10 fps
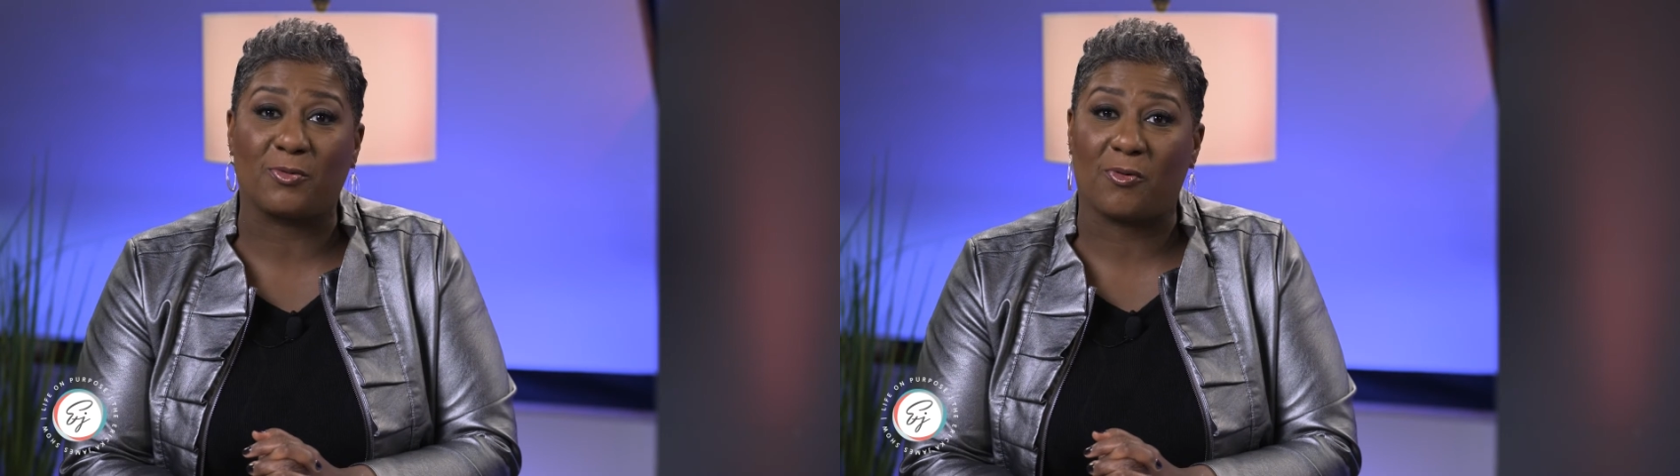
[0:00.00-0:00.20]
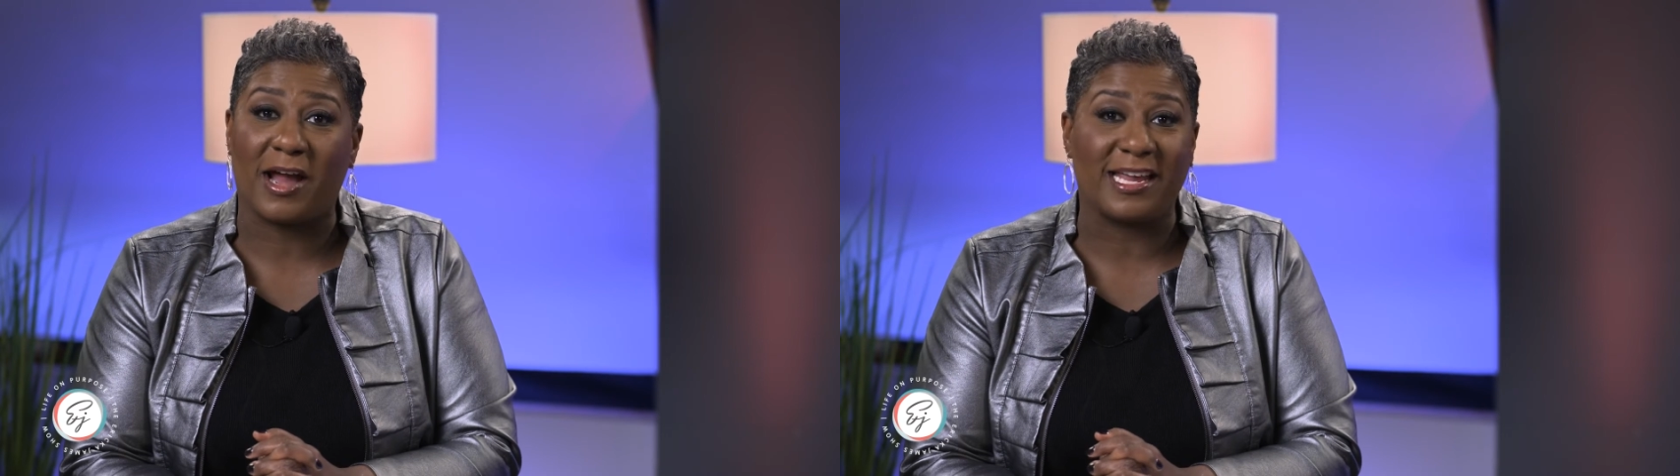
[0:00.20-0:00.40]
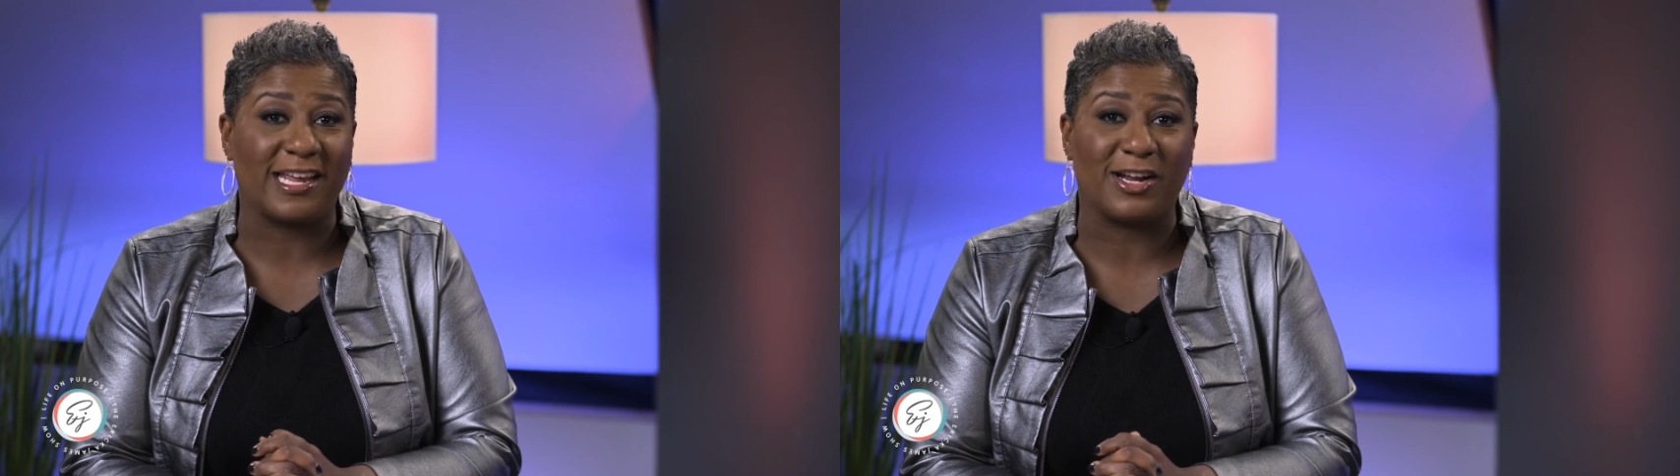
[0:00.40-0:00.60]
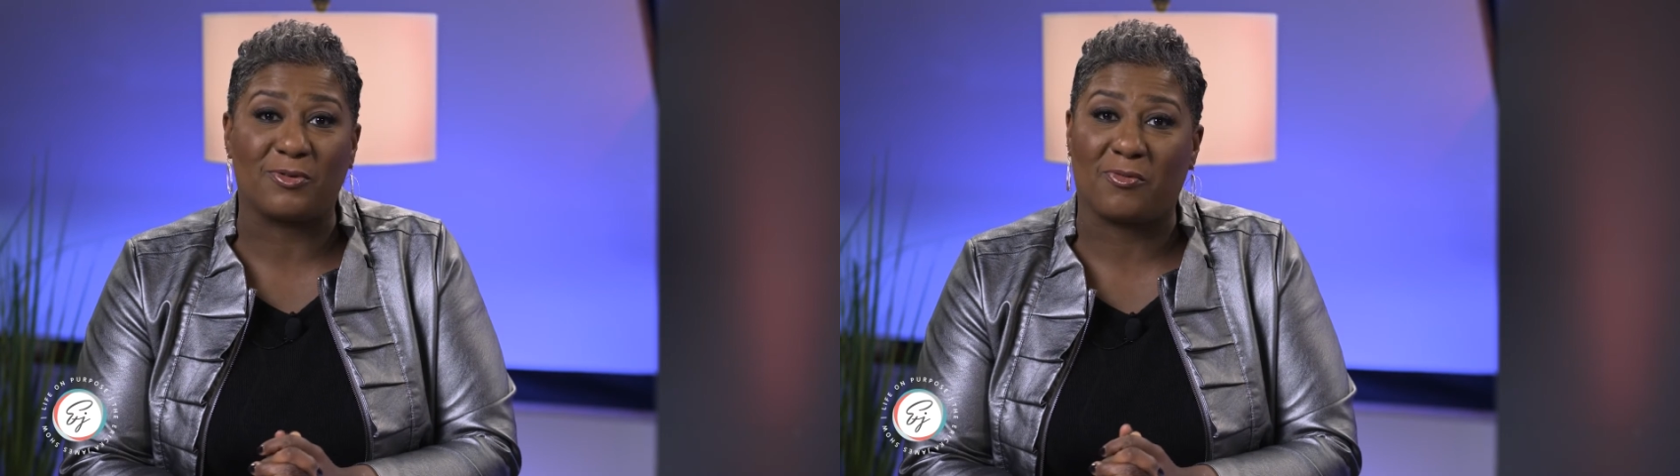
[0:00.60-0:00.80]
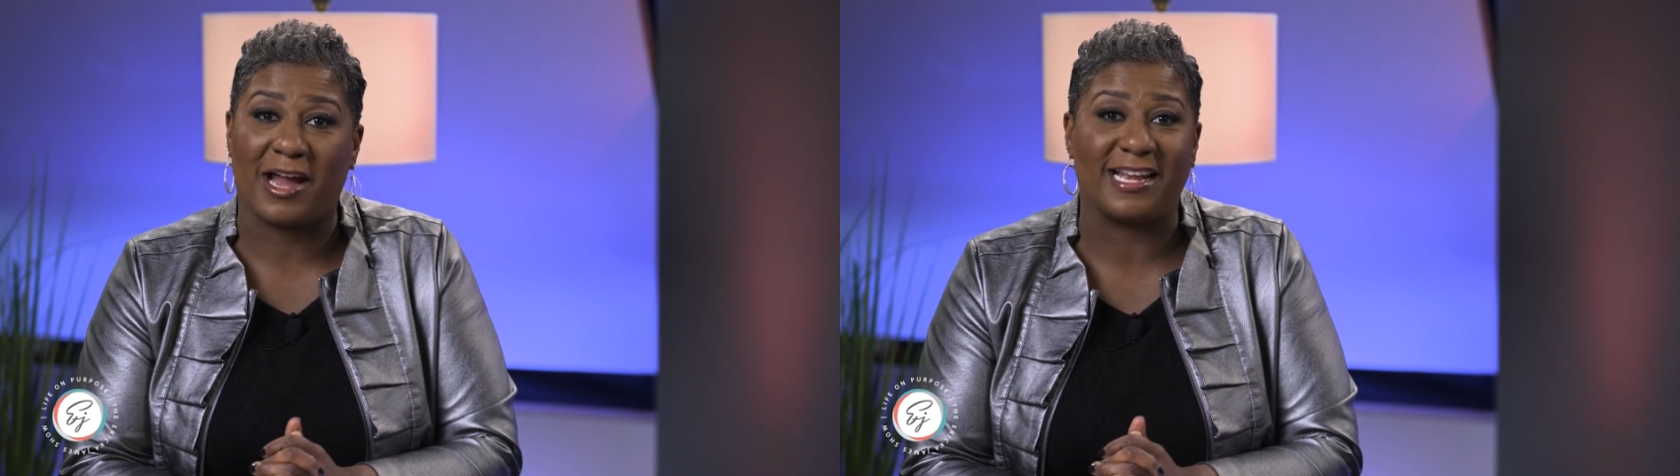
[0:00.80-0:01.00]
right
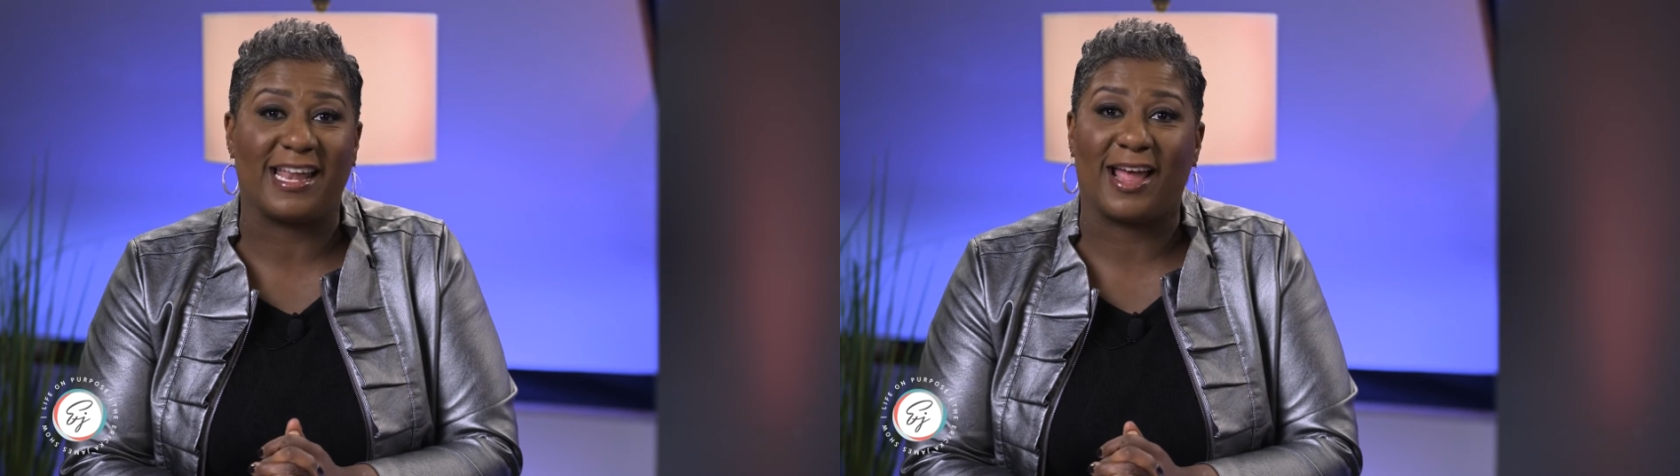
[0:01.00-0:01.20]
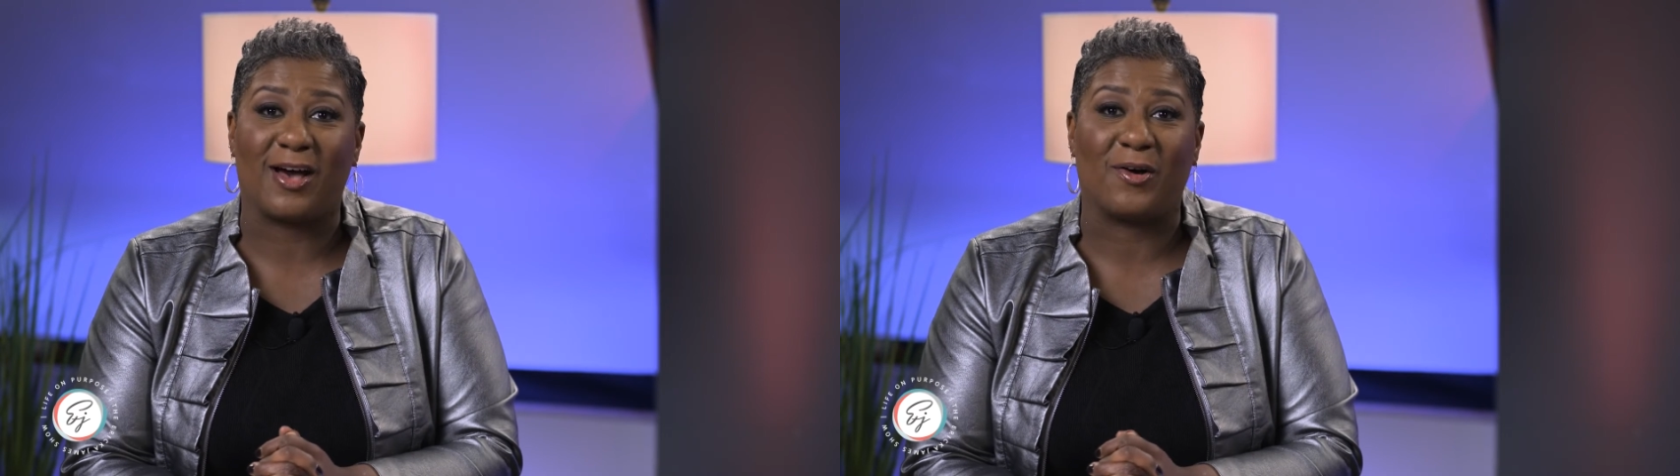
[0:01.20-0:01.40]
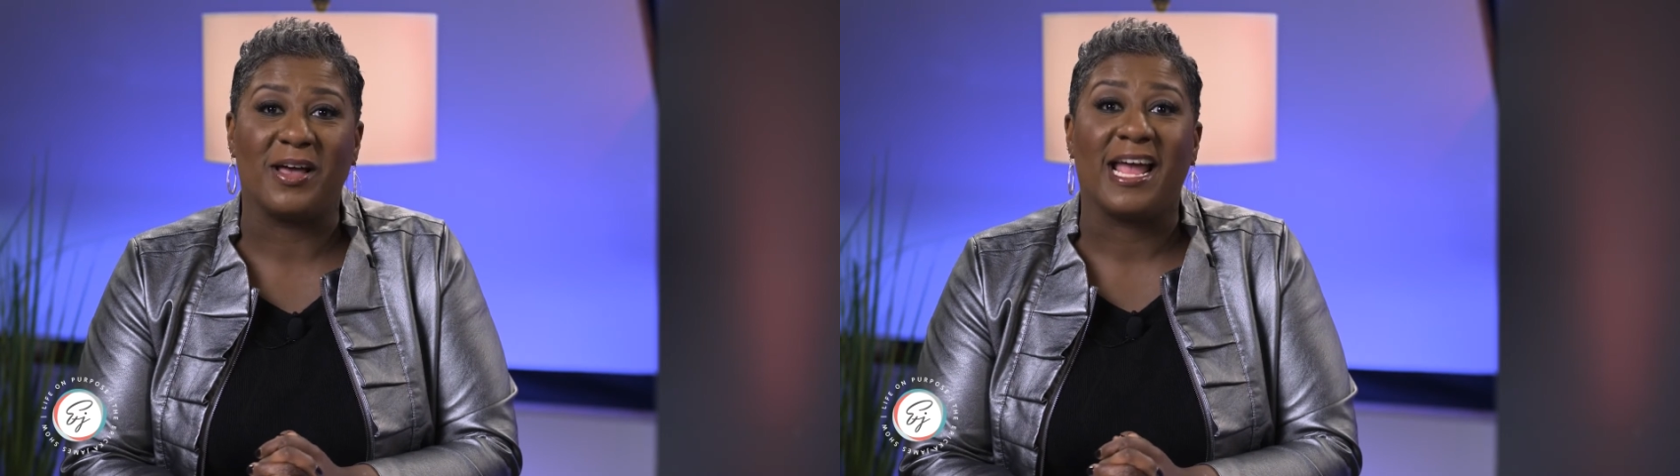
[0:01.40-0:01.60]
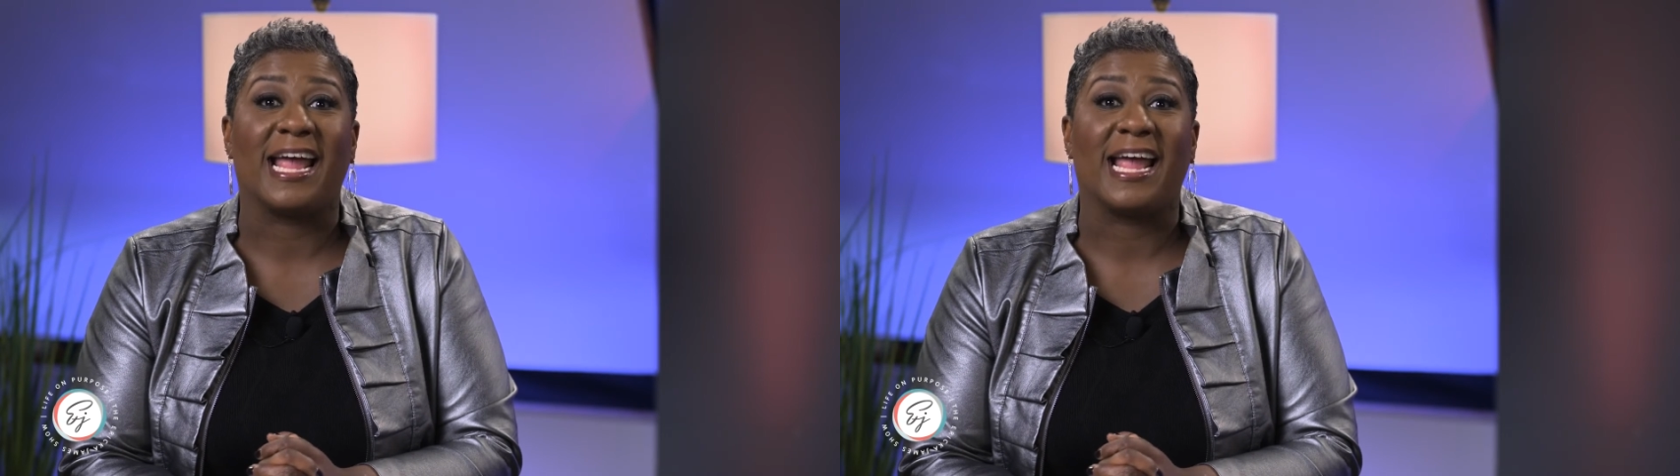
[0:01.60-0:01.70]
here, right now,